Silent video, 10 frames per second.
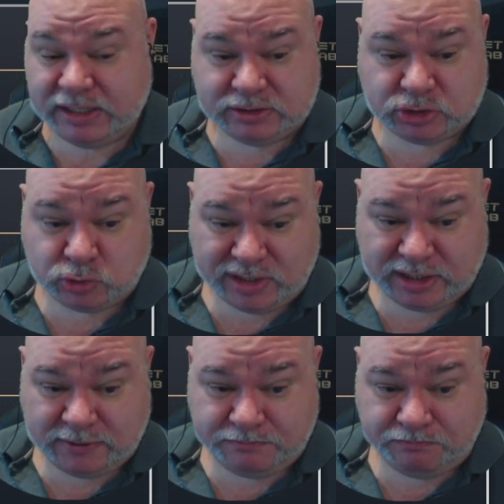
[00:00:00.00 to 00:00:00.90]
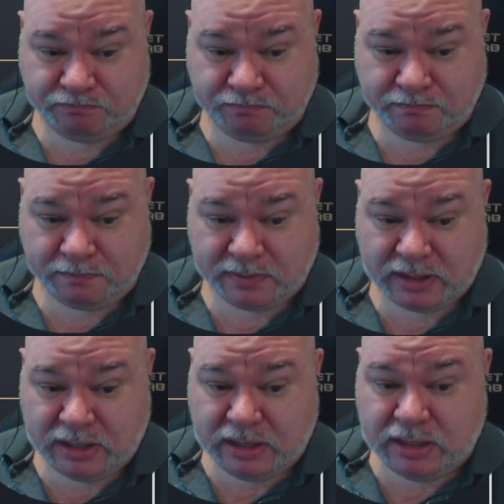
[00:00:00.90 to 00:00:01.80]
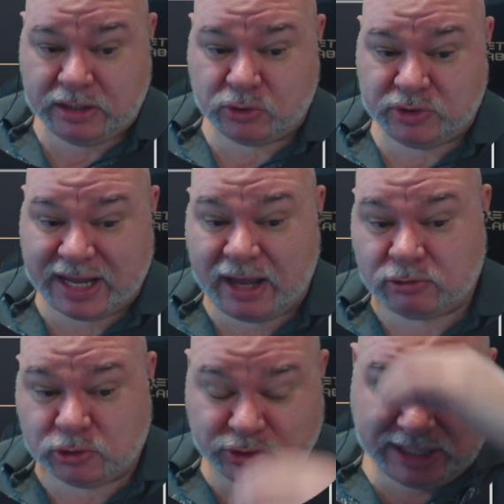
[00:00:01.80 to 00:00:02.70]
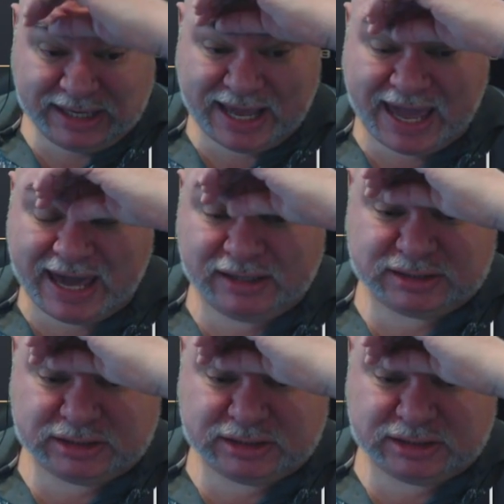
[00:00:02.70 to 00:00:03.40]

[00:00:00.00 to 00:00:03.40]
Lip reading: to 20. You're now looking at